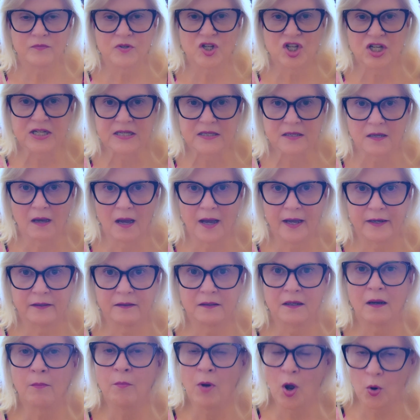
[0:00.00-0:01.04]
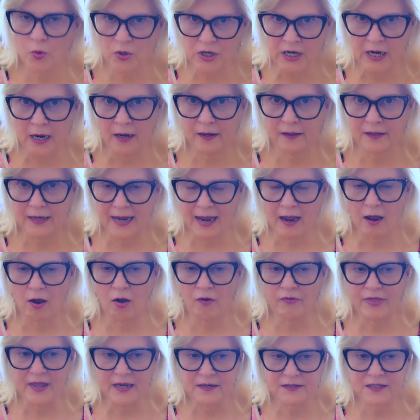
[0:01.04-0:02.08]
She's got pneumonia now.
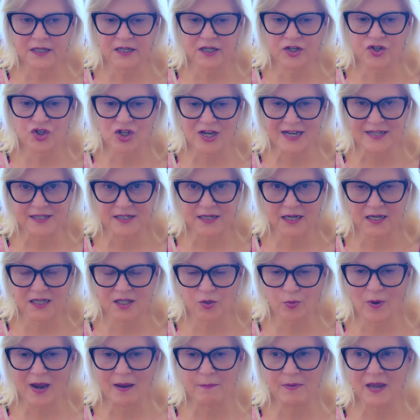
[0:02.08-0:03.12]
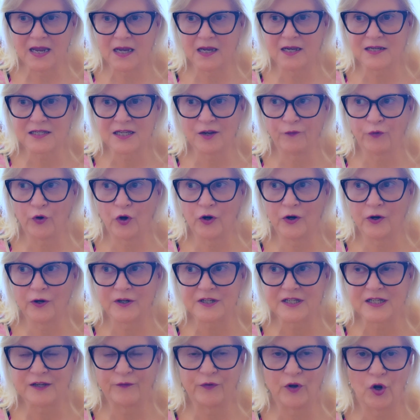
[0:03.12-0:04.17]
They did a chest x-ray because of her
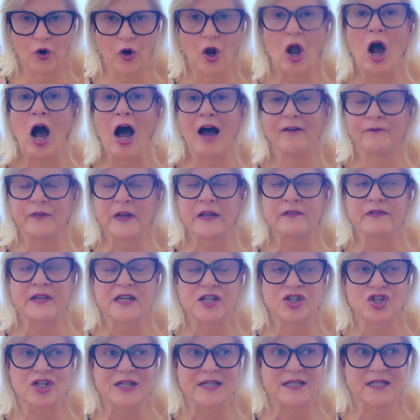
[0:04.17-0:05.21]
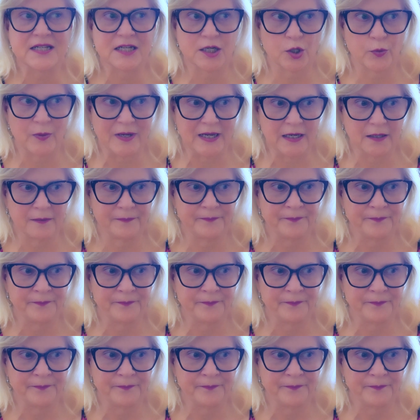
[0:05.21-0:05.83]
severe coughing that she's doing.